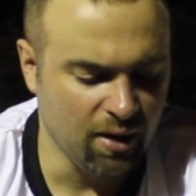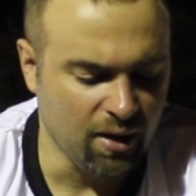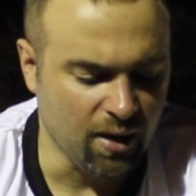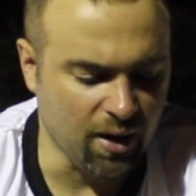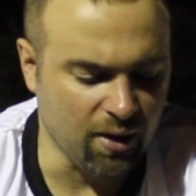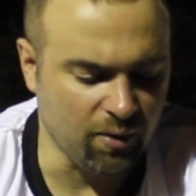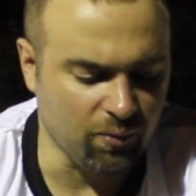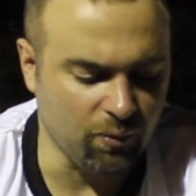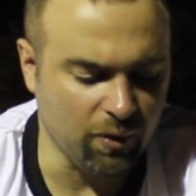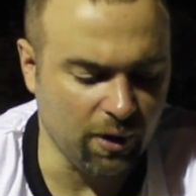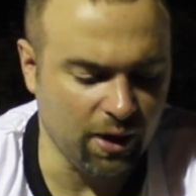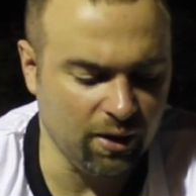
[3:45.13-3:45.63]

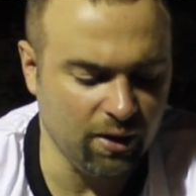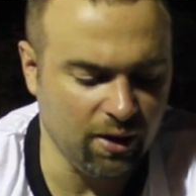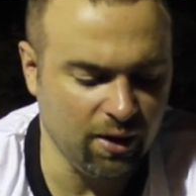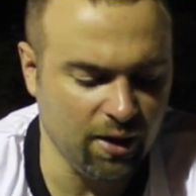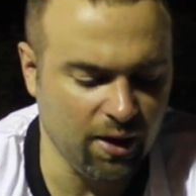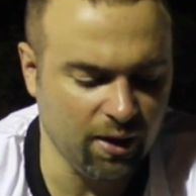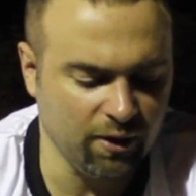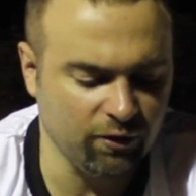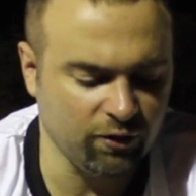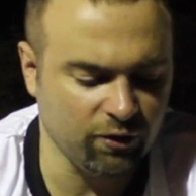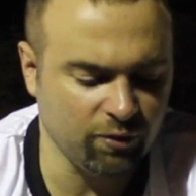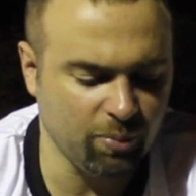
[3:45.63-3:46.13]
And when he
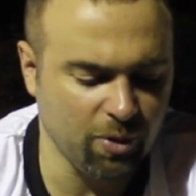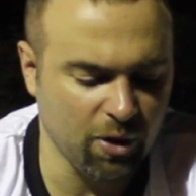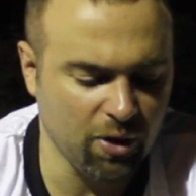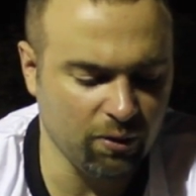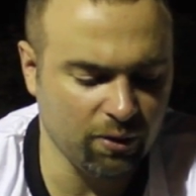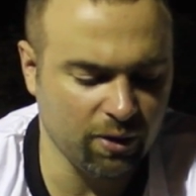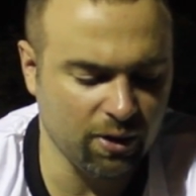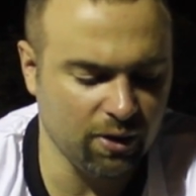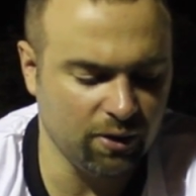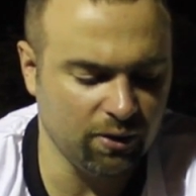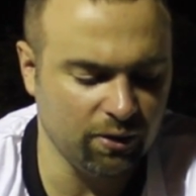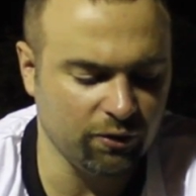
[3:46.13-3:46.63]
had
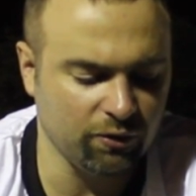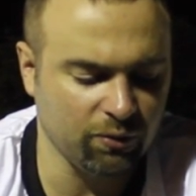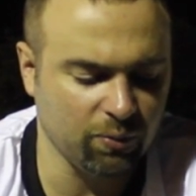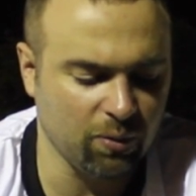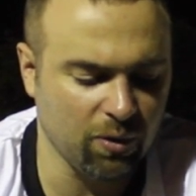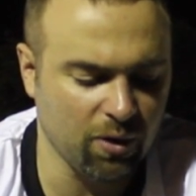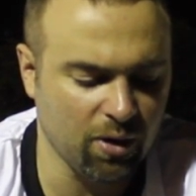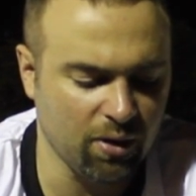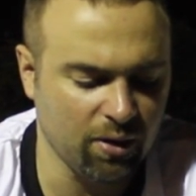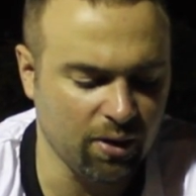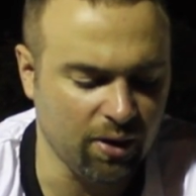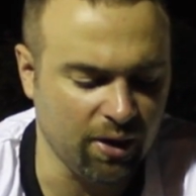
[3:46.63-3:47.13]
spoken this
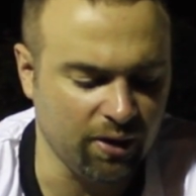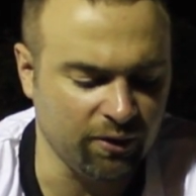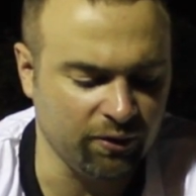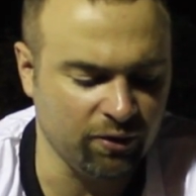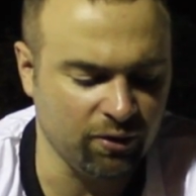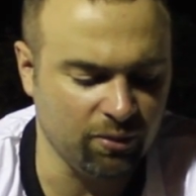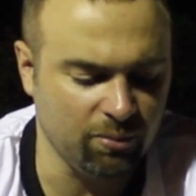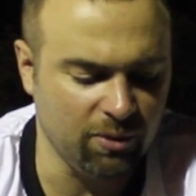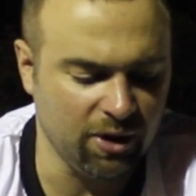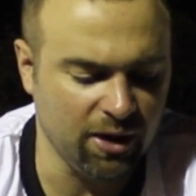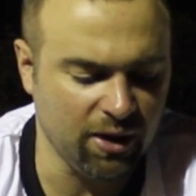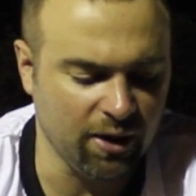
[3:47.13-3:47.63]
word
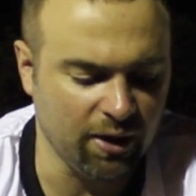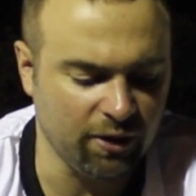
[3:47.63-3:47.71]
unto me,